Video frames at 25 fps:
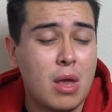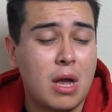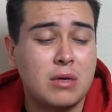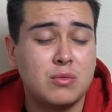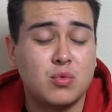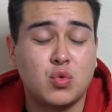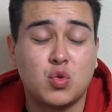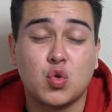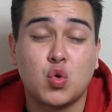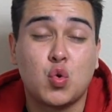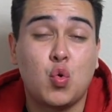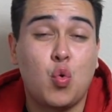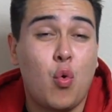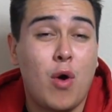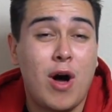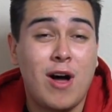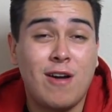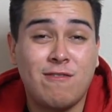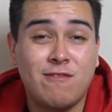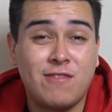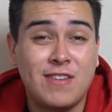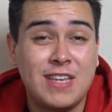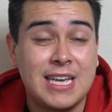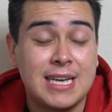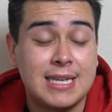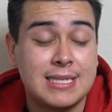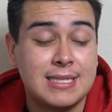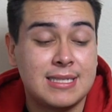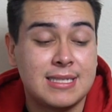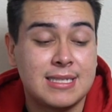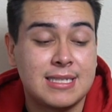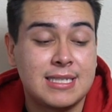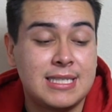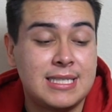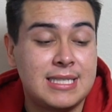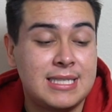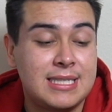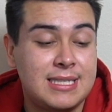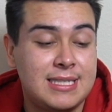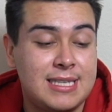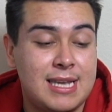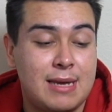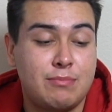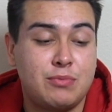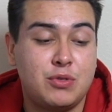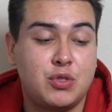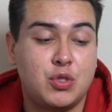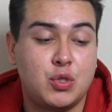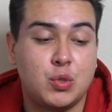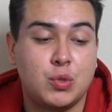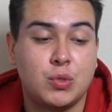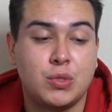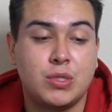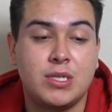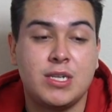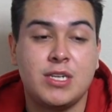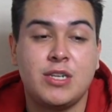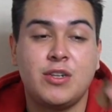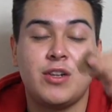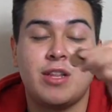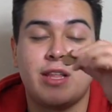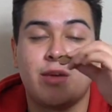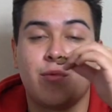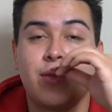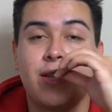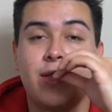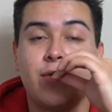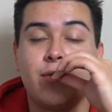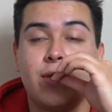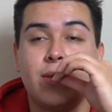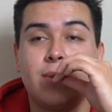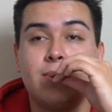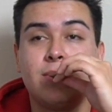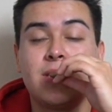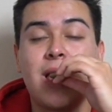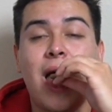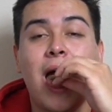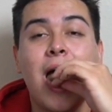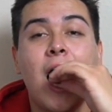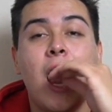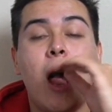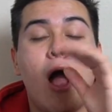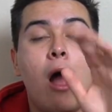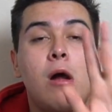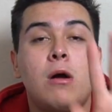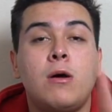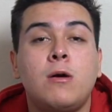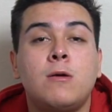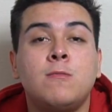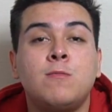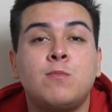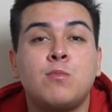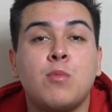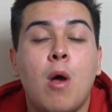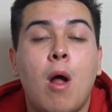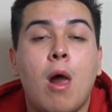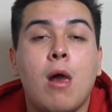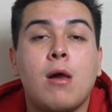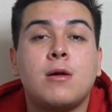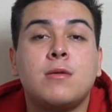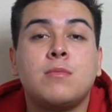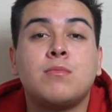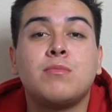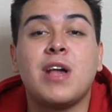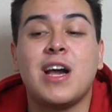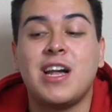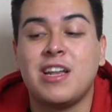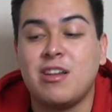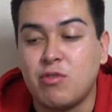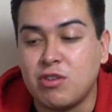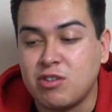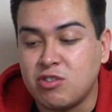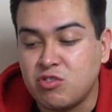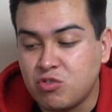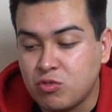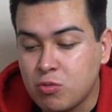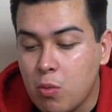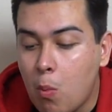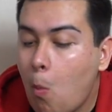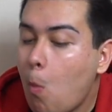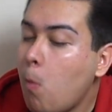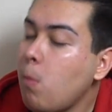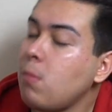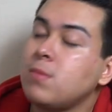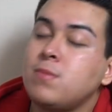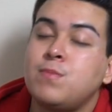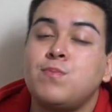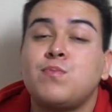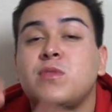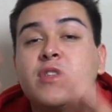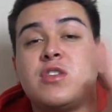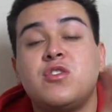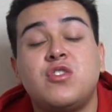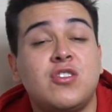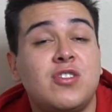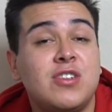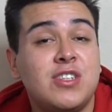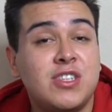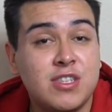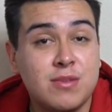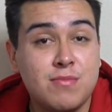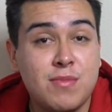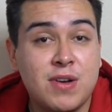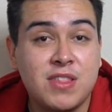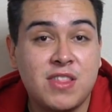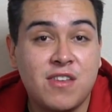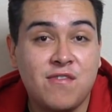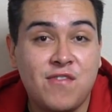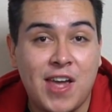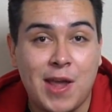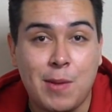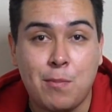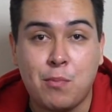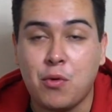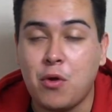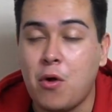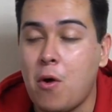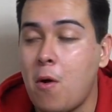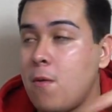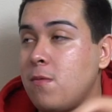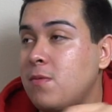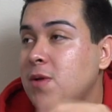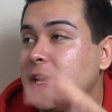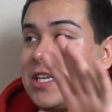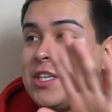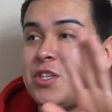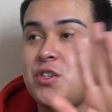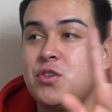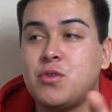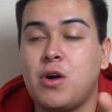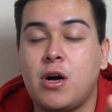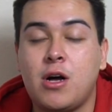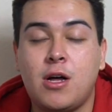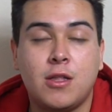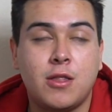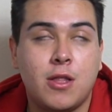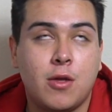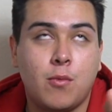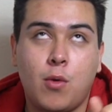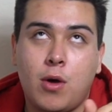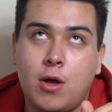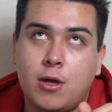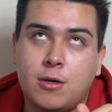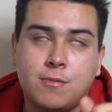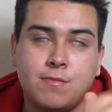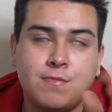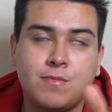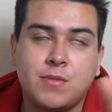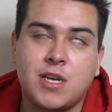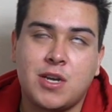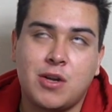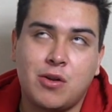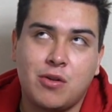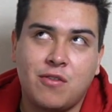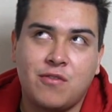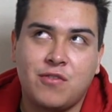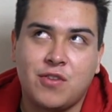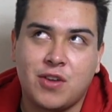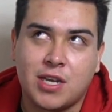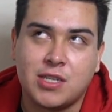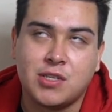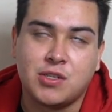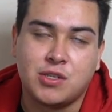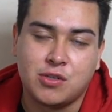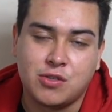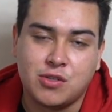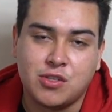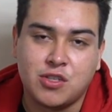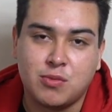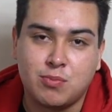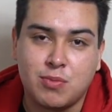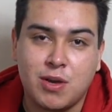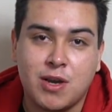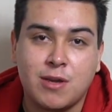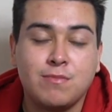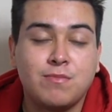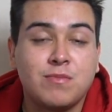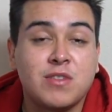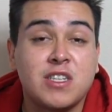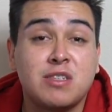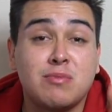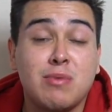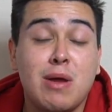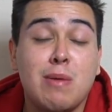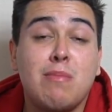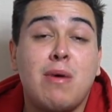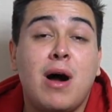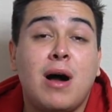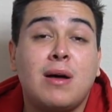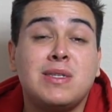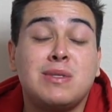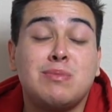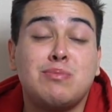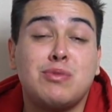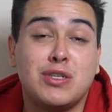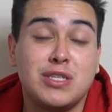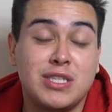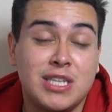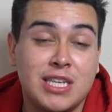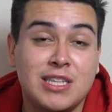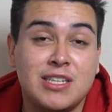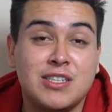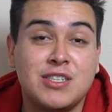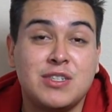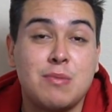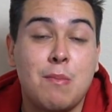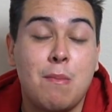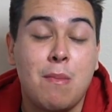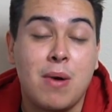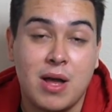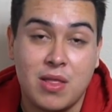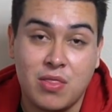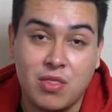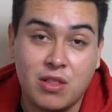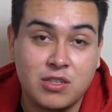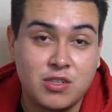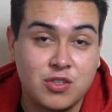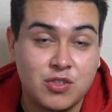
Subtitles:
The coffee is exceptional today, you know, like Wendy Williams. Anyways, so it's the month of April, and you all, well, I don't know if you guys know this, but it's my mom's birthday this month.